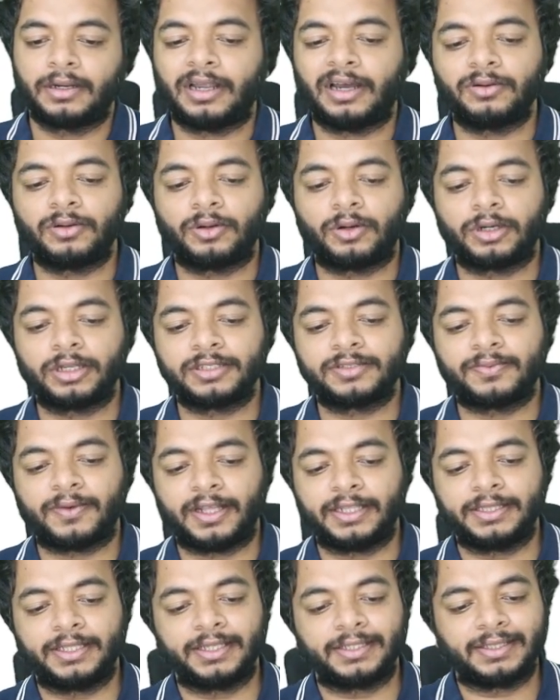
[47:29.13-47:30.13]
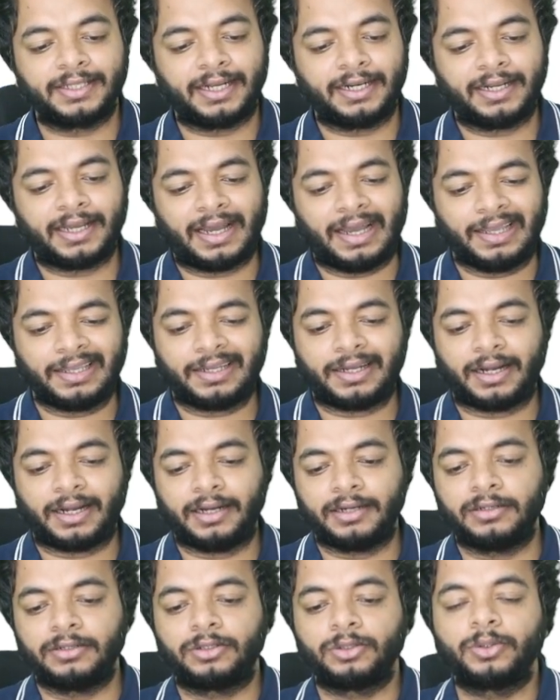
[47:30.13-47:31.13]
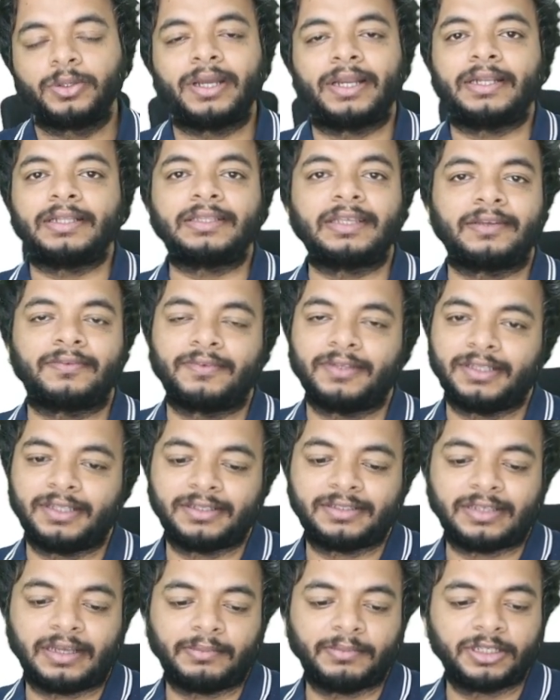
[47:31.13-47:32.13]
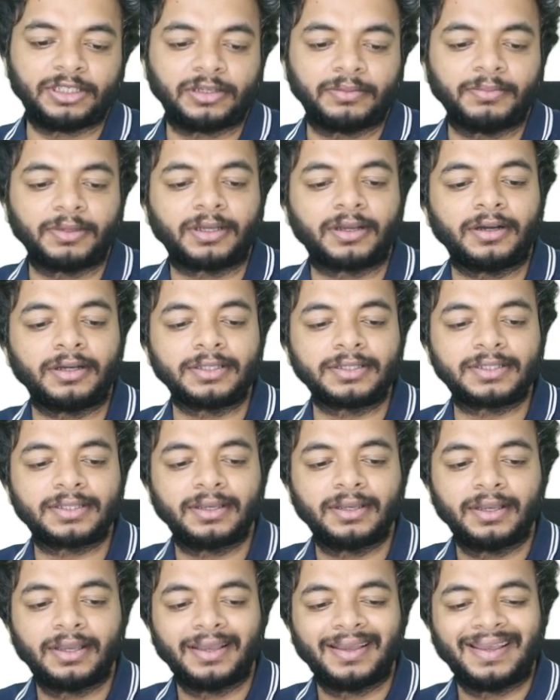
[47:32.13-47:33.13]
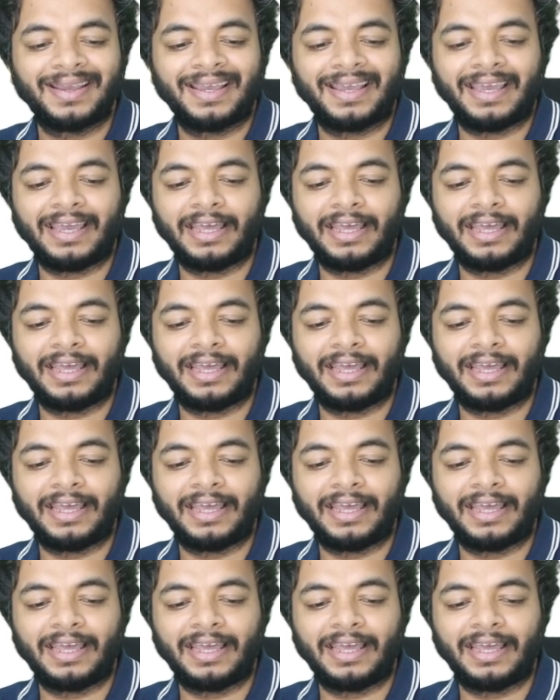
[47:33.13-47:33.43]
Now notice one thing, that I can't do anything with this summation because